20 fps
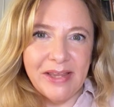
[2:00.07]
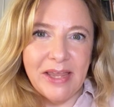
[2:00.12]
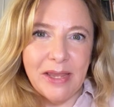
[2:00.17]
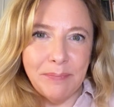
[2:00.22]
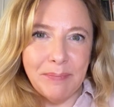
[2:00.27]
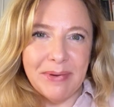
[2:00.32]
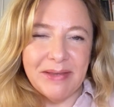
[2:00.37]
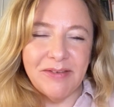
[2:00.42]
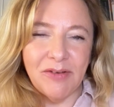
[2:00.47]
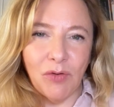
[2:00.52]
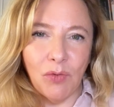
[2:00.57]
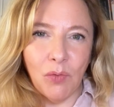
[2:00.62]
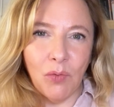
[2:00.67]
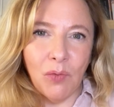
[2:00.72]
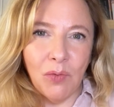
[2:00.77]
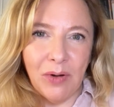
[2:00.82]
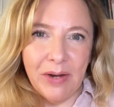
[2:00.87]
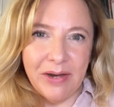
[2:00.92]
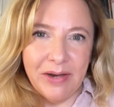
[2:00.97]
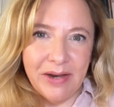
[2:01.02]
keep it
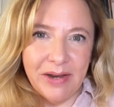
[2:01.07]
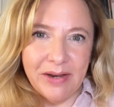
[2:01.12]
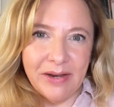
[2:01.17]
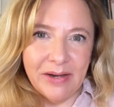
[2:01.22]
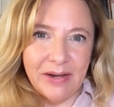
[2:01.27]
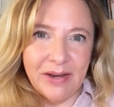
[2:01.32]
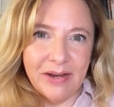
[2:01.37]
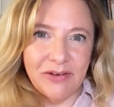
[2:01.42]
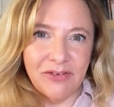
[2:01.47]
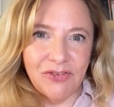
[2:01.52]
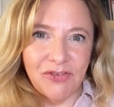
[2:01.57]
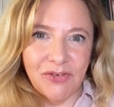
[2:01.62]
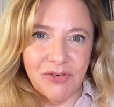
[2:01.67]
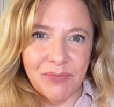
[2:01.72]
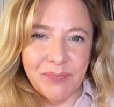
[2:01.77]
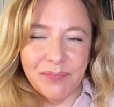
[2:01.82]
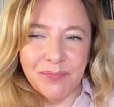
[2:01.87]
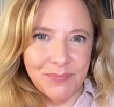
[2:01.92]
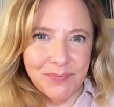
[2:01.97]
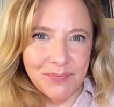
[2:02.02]
all in English.
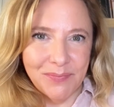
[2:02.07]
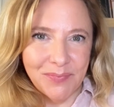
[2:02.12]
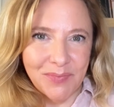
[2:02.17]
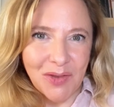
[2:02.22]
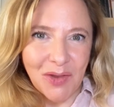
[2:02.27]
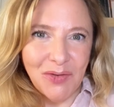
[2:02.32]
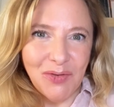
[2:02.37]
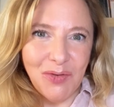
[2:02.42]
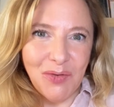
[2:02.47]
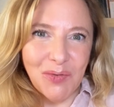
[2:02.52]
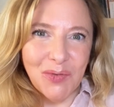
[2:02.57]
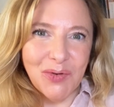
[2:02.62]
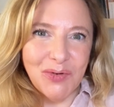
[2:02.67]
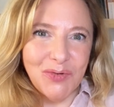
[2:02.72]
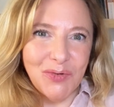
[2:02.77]
You could